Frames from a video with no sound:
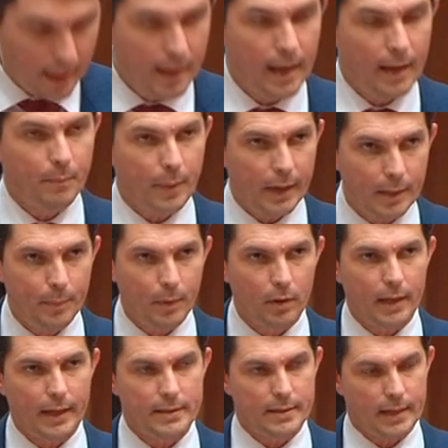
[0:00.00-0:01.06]
And people,
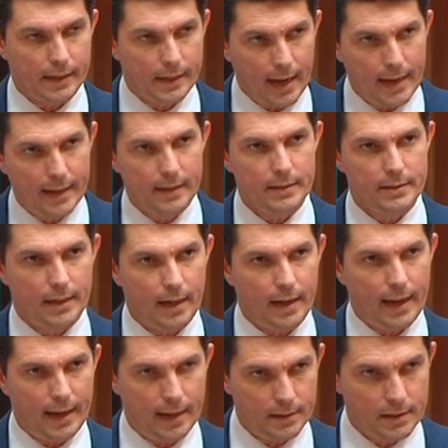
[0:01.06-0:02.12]
as again Senator
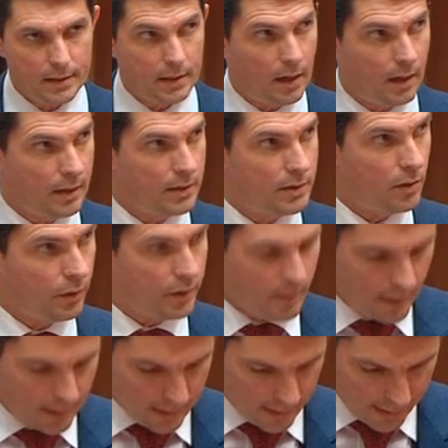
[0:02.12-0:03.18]
Hanson-Young has
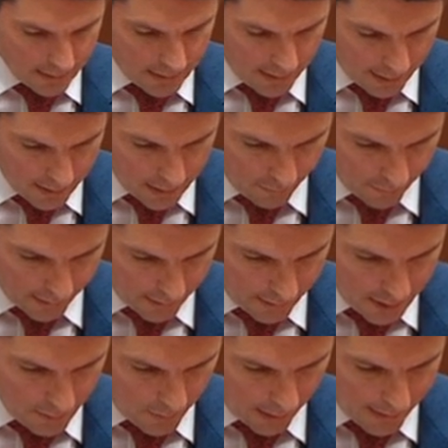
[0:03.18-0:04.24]
documented extensively in
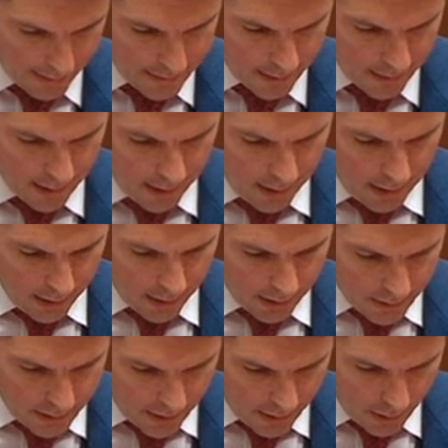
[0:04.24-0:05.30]
this place,
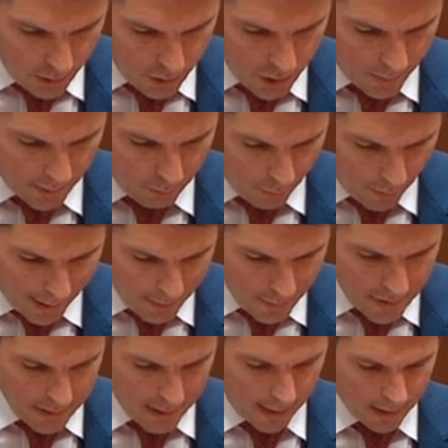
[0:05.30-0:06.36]
continue to be
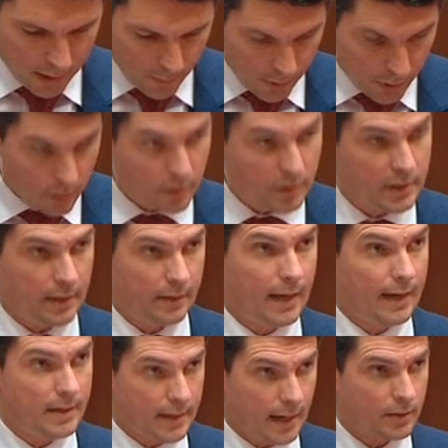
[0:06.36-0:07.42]
raped and abused. That
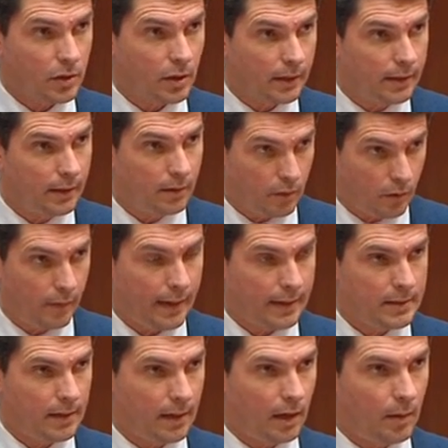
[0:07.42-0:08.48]
is actually correct,
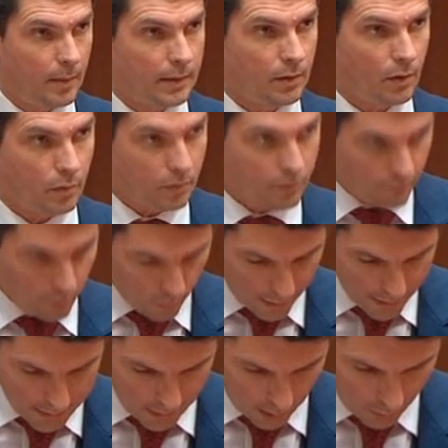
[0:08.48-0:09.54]
Senator McDonald. For
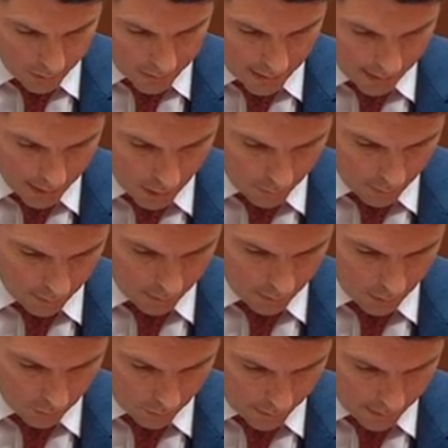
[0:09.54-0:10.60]
once I will take your